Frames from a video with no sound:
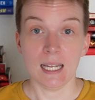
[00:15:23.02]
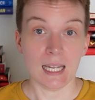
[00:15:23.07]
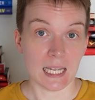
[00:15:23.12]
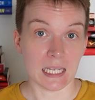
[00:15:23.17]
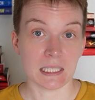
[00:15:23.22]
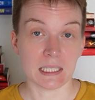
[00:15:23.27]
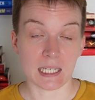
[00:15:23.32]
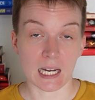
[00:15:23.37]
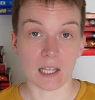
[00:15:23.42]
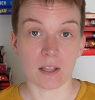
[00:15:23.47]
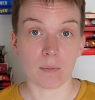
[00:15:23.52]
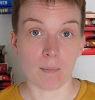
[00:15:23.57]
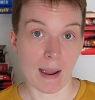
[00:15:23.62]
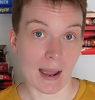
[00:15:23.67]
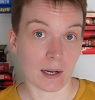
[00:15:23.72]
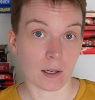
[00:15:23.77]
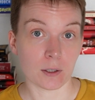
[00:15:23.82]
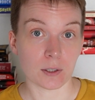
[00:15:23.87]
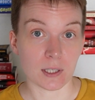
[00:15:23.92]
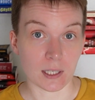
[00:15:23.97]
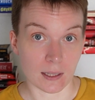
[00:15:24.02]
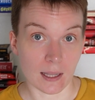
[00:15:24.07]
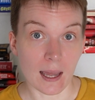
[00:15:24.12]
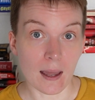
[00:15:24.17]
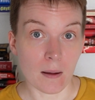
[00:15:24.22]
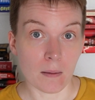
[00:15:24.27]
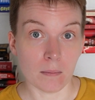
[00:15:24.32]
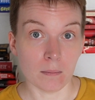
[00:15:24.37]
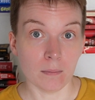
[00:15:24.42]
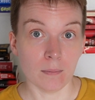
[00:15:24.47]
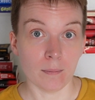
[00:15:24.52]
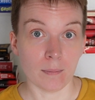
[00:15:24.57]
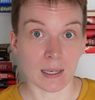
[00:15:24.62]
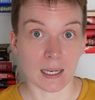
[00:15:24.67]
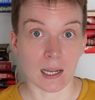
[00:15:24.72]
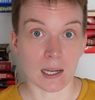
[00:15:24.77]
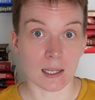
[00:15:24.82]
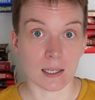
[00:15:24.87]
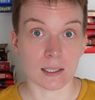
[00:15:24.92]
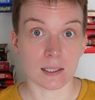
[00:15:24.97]
his death mattered to them,
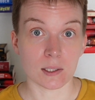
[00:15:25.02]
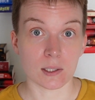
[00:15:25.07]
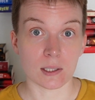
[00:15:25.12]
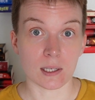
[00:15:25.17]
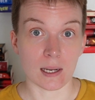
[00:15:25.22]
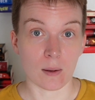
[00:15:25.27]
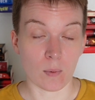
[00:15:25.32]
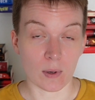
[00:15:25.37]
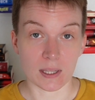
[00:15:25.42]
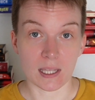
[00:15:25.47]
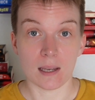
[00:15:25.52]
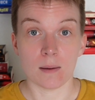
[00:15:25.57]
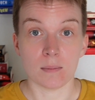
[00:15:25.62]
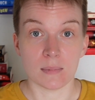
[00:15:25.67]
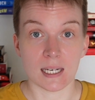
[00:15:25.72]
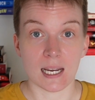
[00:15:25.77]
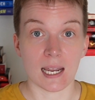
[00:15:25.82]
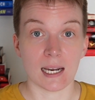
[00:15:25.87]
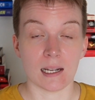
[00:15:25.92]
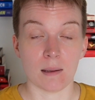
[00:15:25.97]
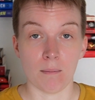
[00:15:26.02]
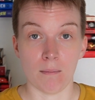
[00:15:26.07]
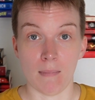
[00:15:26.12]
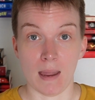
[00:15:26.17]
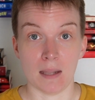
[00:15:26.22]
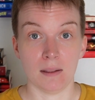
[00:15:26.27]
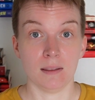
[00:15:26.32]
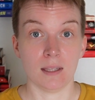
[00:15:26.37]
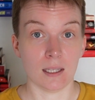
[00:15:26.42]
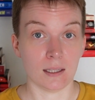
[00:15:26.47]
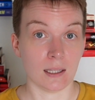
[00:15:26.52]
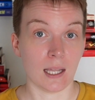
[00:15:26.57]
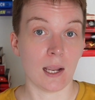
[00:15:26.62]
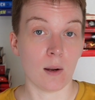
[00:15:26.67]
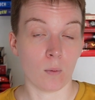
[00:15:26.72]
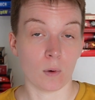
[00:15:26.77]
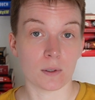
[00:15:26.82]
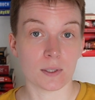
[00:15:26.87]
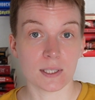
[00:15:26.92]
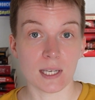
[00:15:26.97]
because with him dead, it meant that they
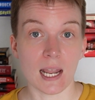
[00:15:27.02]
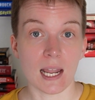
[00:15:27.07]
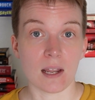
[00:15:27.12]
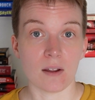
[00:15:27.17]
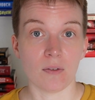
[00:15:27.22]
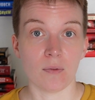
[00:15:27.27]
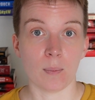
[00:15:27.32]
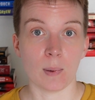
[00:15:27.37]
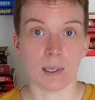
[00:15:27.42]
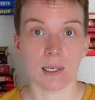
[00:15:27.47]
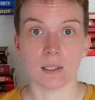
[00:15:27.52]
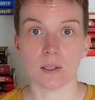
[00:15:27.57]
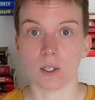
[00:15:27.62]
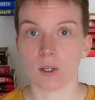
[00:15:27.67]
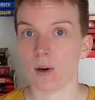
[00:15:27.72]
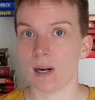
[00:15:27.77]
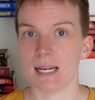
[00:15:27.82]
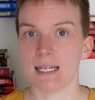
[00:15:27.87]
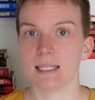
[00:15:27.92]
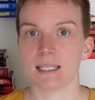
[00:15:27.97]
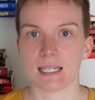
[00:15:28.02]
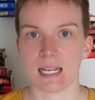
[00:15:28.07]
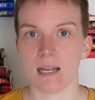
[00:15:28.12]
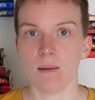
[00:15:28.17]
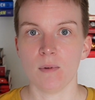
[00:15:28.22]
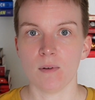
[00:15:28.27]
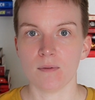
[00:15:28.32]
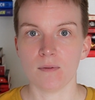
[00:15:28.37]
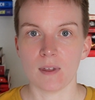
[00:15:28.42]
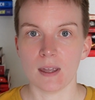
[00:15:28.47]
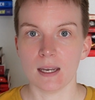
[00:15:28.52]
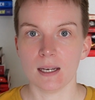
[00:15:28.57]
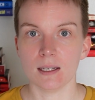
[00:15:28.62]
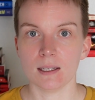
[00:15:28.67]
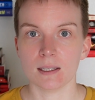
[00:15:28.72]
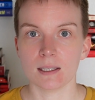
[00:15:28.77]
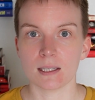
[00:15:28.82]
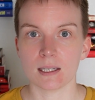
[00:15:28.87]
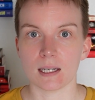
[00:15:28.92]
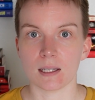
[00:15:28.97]
were safe. But in the grand scheme of
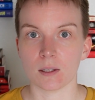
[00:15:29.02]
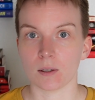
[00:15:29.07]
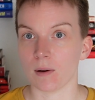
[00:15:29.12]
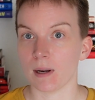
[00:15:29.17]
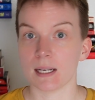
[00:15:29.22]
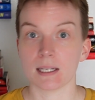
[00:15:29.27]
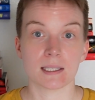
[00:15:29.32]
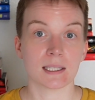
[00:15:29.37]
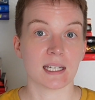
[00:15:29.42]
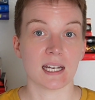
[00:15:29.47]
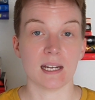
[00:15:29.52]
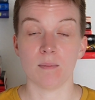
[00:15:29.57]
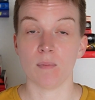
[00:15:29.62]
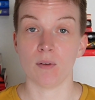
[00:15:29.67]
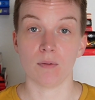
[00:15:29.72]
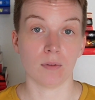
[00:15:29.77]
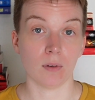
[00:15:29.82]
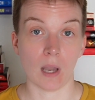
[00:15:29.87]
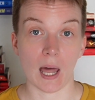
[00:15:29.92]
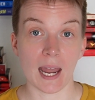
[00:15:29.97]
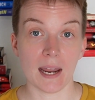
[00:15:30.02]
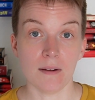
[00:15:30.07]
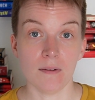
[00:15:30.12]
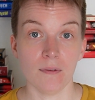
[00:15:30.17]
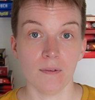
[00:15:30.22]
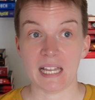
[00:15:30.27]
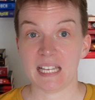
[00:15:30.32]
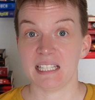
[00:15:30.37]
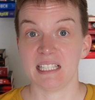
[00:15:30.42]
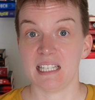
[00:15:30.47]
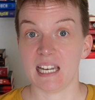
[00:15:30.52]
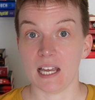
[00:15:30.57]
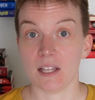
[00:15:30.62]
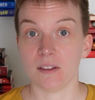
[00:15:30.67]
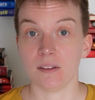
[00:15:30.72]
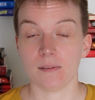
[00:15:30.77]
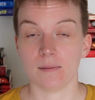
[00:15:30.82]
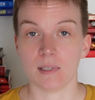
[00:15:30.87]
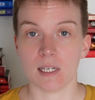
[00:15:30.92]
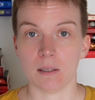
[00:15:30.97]
things, in the grand scheme of life, his
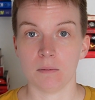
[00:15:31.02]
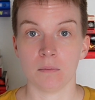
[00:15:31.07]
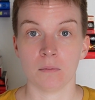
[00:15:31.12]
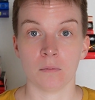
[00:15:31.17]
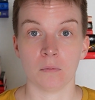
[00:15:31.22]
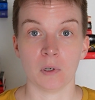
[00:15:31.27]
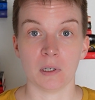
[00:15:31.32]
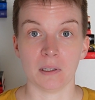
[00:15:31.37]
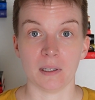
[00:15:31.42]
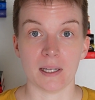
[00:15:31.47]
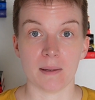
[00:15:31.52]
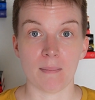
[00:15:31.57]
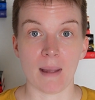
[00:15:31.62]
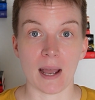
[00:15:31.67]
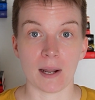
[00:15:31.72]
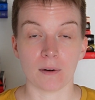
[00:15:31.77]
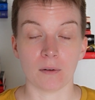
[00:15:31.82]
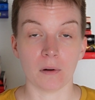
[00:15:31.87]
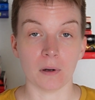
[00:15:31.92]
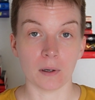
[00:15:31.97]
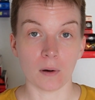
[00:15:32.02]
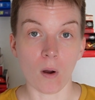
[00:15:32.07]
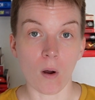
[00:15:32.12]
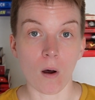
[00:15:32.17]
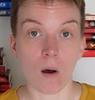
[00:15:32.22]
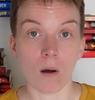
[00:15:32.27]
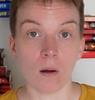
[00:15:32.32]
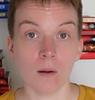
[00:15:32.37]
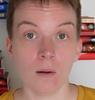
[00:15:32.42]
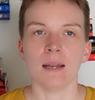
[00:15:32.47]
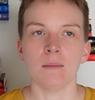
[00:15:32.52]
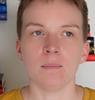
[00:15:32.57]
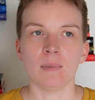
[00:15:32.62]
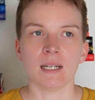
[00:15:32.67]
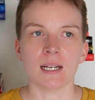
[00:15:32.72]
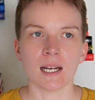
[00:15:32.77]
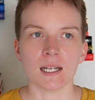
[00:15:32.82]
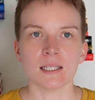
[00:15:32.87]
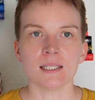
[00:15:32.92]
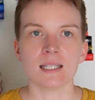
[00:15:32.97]
death didn't really matter at all. And
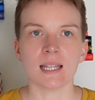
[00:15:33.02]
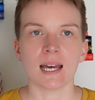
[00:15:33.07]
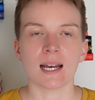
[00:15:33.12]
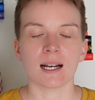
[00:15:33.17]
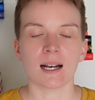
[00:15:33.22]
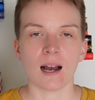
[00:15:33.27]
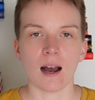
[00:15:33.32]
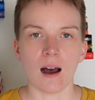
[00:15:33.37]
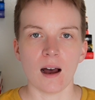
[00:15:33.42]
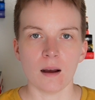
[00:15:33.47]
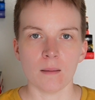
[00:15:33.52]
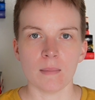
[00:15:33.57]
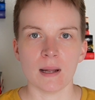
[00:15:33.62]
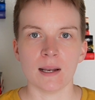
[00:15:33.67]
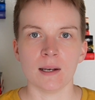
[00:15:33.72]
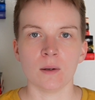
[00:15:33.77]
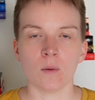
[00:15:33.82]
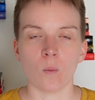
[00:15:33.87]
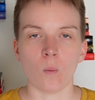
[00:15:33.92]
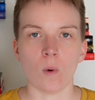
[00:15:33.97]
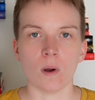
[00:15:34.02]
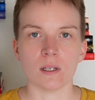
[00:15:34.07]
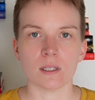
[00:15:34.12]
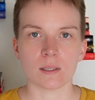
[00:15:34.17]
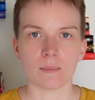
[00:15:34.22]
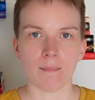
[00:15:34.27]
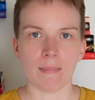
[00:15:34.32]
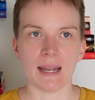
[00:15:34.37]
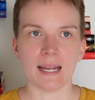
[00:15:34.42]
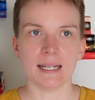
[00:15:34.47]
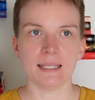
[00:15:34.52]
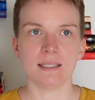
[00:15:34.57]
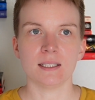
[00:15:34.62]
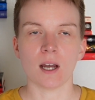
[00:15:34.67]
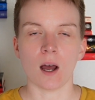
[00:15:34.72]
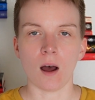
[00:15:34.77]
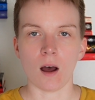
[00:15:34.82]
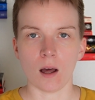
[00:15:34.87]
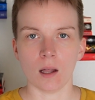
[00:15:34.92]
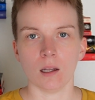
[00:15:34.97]
because that comment was made
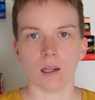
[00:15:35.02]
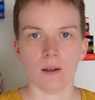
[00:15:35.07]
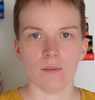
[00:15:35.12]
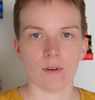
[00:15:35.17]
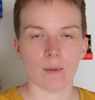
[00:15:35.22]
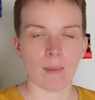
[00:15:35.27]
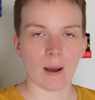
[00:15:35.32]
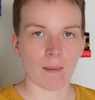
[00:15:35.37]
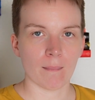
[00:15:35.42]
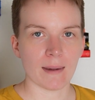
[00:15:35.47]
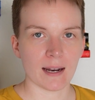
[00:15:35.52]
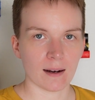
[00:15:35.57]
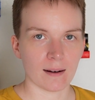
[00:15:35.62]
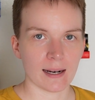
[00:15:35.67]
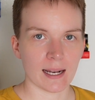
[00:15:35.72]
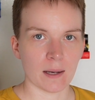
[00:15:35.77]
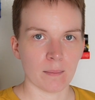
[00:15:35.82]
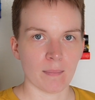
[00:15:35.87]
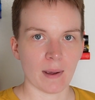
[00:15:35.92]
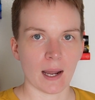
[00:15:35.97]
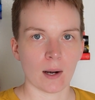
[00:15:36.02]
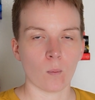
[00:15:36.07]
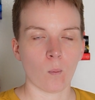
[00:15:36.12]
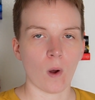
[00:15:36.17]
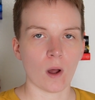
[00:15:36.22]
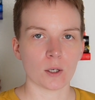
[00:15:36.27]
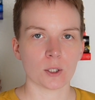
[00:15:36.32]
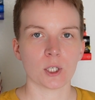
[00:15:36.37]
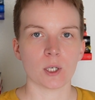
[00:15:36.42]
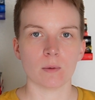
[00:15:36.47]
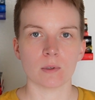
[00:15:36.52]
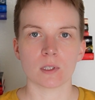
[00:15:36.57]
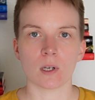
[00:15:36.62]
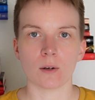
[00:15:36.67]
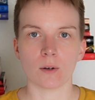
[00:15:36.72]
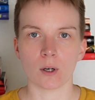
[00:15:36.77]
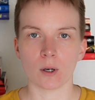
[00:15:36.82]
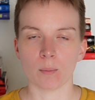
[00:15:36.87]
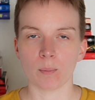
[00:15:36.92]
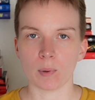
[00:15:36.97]
to Olive about Marianne Bad while she was
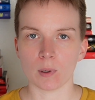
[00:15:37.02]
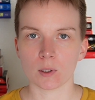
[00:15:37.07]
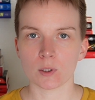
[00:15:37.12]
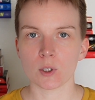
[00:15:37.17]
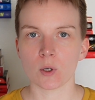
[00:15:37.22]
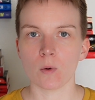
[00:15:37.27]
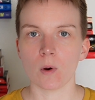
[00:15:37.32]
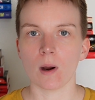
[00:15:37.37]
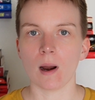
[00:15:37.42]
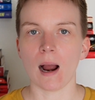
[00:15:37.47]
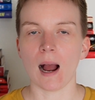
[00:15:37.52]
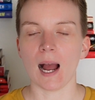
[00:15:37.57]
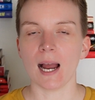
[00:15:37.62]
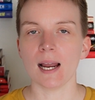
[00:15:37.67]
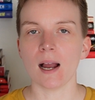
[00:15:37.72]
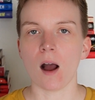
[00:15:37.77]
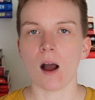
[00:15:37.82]
on her book tour, I